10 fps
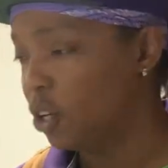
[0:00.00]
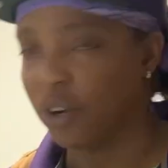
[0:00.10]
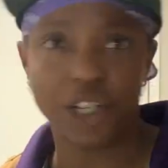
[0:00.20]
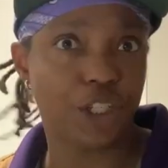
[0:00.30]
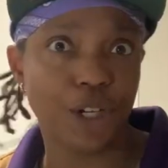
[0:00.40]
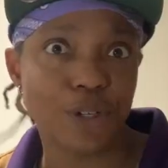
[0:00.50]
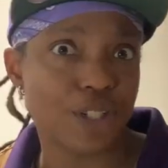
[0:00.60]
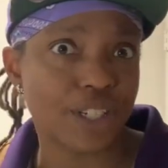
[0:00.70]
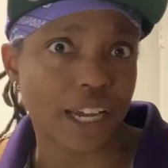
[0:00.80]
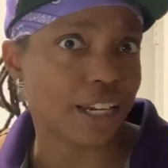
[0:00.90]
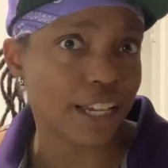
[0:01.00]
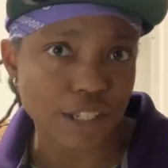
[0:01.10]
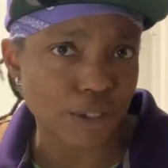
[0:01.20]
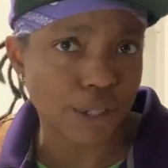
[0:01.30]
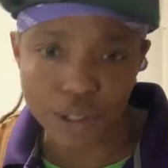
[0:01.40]
ratios and
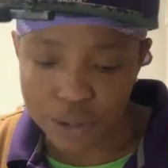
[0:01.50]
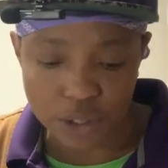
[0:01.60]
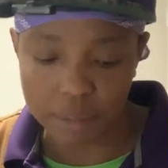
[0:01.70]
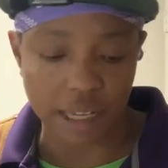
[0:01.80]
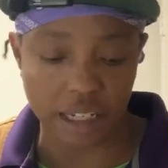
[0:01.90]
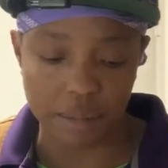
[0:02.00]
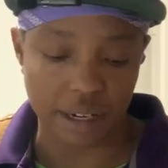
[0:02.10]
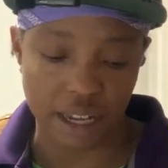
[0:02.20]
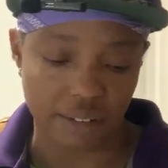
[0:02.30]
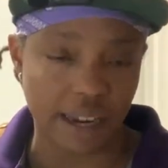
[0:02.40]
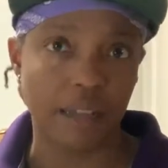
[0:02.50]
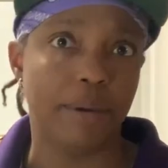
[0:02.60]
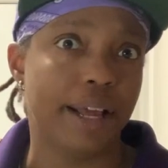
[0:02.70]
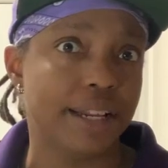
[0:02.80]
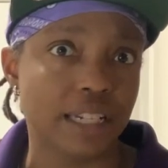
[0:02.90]
techniques you can use to make lemonade, right?
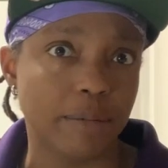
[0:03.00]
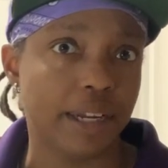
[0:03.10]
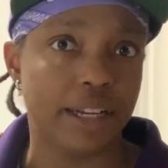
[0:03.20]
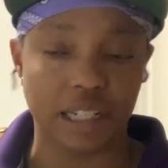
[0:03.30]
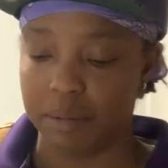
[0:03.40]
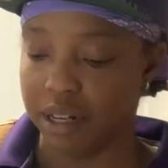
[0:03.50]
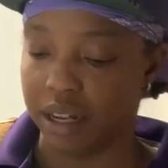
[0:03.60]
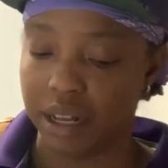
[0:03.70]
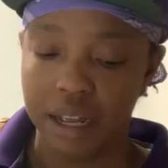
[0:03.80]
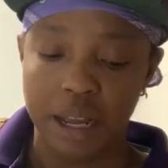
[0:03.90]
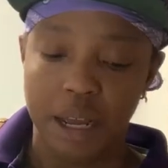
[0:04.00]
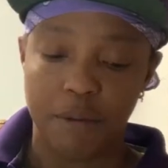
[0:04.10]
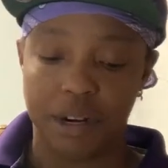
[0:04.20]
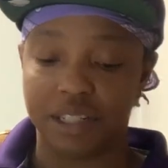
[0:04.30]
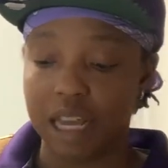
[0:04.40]
Lemonade is lemonade.
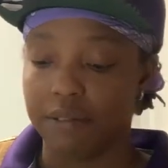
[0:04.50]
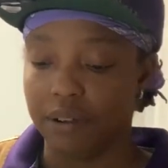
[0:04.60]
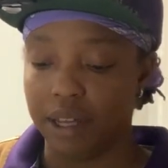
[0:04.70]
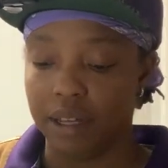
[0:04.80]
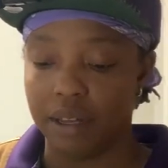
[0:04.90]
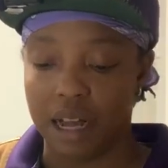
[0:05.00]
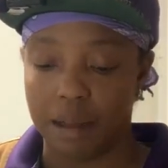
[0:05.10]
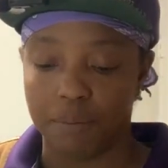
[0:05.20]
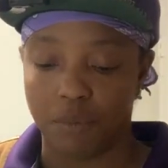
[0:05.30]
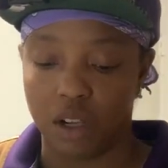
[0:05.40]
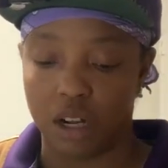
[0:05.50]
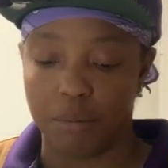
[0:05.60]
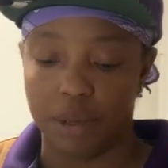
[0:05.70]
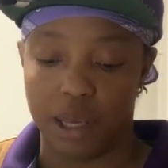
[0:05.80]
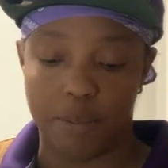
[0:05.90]
But it's definitely gonna
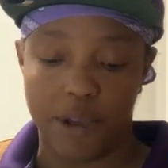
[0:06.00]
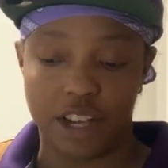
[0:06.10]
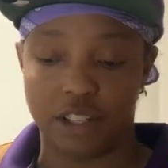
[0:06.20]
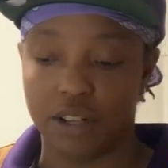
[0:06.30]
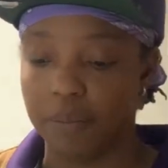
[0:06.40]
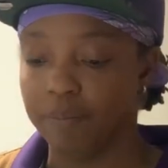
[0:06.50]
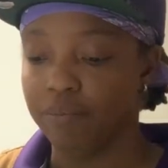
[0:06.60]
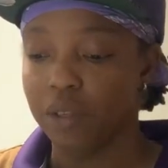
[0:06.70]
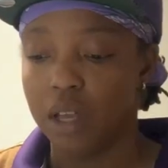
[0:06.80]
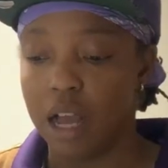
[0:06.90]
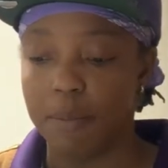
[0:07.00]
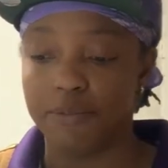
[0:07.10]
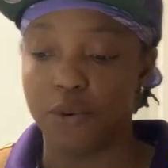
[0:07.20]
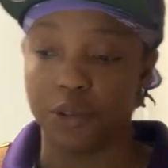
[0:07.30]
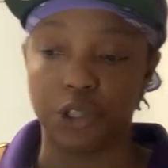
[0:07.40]
be best
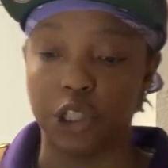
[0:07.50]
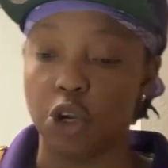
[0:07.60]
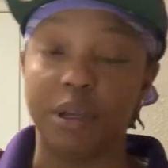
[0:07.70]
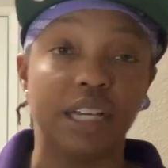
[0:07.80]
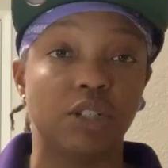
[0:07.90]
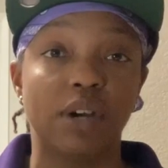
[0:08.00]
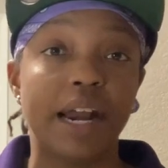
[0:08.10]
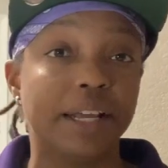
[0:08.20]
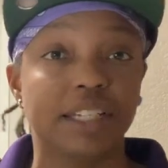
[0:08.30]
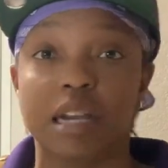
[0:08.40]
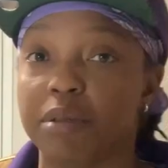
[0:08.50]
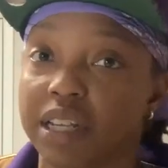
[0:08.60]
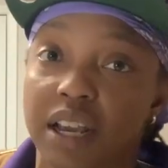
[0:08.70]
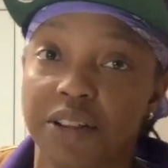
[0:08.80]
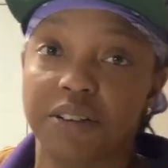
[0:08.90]
for the show because the writing is coming
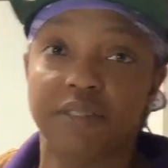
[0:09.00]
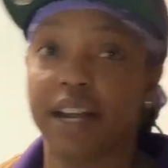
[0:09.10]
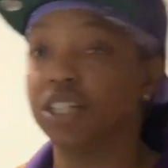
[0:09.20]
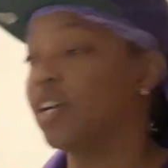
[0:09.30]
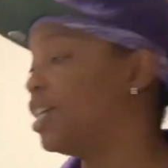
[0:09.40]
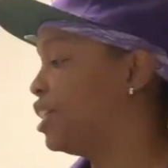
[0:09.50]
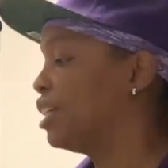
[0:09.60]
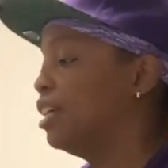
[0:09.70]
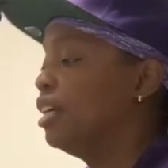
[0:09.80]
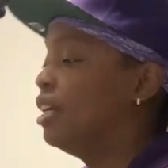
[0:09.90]
together, right? Tragic